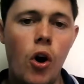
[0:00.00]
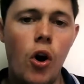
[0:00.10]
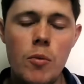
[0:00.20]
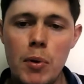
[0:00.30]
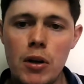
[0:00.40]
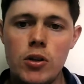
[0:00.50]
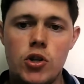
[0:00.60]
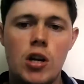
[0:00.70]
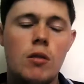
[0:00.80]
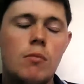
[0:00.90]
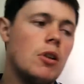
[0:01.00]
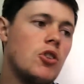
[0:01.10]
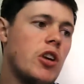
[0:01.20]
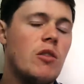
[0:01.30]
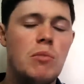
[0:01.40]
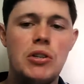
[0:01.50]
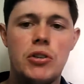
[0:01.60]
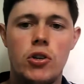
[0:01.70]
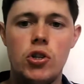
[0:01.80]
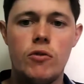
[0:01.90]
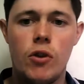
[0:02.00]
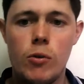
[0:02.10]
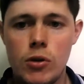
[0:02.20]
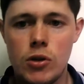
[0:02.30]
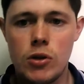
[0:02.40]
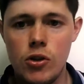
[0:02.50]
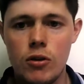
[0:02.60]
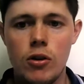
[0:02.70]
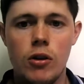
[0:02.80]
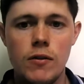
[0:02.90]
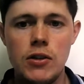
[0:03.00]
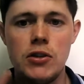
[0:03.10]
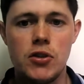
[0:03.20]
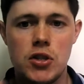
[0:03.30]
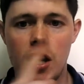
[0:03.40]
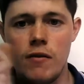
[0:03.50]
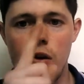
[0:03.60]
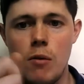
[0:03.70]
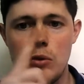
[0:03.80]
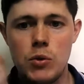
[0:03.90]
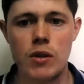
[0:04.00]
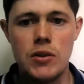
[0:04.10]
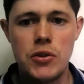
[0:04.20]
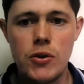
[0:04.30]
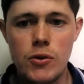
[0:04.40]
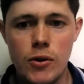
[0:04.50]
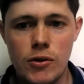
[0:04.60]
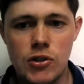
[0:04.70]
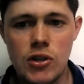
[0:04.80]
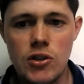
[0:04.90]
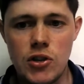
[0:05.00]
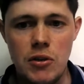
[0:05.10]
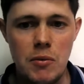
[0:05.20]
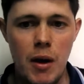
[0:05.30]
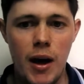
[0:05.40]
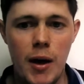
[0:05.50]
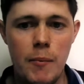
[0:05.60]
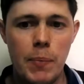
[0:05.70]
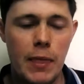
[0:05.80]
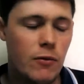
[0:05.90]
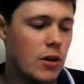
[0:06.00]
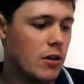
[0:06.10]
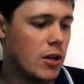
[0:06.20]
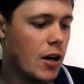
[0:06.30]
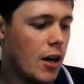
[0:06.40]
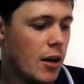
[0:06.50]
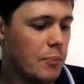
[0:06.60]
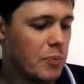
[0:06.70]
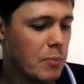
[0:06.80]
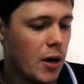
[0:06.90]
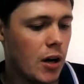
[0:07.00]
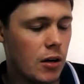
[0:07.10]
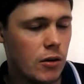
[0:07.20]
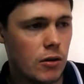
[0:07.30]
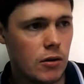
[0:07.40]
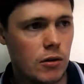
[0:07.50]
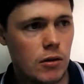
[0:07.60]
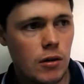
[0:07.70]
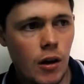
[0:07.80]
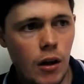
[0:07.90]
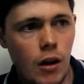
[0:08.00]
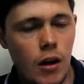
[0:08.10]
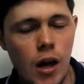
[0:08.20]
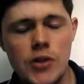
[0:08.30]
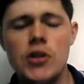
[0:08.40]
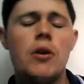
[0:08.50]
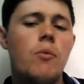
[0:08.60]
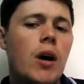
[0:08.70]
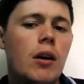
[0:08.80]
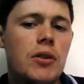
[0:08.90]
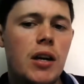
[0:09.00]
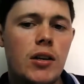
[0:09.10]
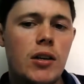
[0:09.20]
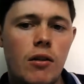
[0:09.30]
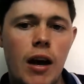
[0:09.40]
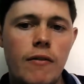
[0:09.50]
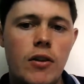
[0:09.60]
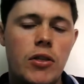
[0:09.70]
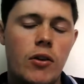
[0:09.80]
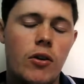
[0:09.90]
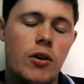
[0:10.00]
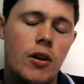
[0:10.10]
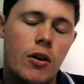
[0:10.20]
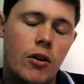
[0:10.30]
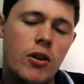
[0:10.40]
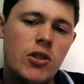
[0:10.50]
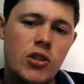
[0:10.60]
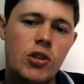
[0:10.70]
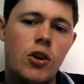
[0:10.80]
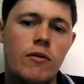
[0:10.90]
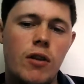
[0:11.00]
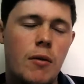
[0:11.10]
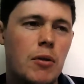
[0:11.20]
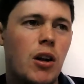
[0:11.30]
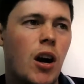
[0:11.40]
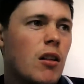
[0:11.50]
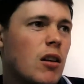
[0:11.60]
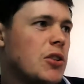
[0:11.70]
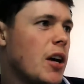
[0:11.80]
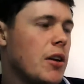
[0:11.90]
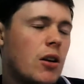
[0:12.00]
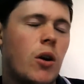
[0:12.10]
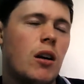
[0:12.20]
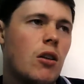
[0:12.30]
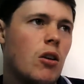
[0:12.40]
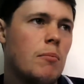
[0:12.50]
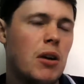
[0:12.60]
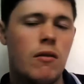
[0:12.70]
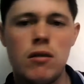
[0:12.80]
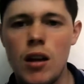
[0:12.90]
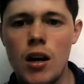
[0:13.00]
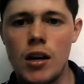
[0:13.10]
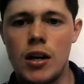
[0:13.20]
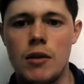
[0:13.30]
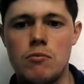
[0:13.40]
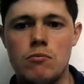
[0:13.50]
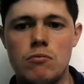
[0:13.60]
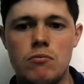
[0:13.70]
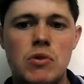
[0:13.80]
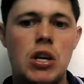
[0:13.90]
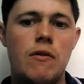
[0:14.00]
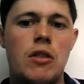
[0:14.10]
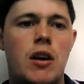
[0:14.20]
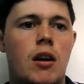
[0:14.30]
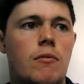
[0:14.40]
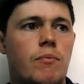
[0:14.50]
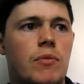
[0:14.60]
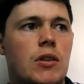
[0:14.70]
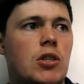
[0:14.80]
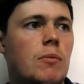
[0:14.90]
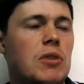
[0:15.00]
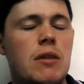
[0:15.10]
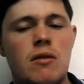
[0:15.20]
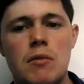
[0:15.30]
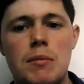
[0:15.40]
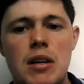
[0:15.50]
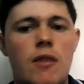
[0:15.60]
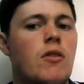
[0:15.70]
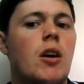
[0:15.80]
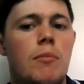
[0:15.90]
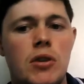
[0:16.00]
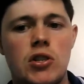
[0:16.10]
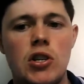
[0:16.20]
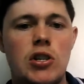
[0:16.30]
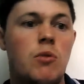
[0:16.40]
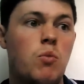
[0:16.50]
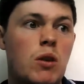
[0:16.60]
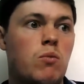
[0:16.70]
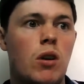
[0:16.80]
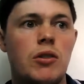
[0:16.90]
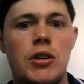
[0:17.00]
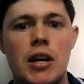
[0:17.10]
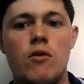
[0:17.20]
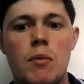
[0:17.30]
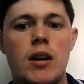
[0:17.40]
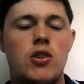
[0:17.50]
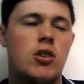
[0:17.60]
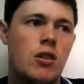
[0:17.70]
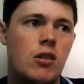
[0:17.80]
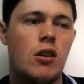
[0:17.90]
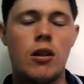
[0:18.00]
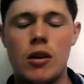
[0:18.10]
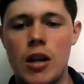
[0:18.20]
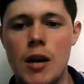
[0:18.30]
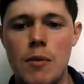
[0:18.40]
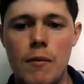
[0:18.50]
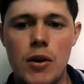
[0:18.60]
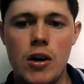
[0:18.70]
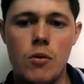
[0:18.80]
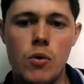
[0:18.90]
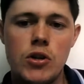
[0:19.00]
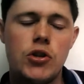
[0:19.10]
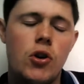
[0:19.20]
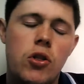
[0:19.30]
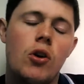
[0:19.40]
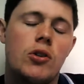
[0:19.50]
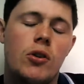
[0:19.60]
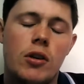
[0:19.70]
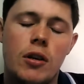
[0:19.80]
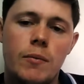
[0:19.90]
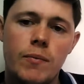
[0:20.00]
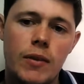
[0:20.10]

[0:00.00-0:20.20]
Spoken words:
on the Bilic out beater, your little needle's kind of gone between the two all season, really. But has he done well to get us 11th, or is it sort of he's had quite a little bit of luck? And given that some teams are maybe giving up this season, we've won today, we've managed to climb up there. What's your thoughts on it?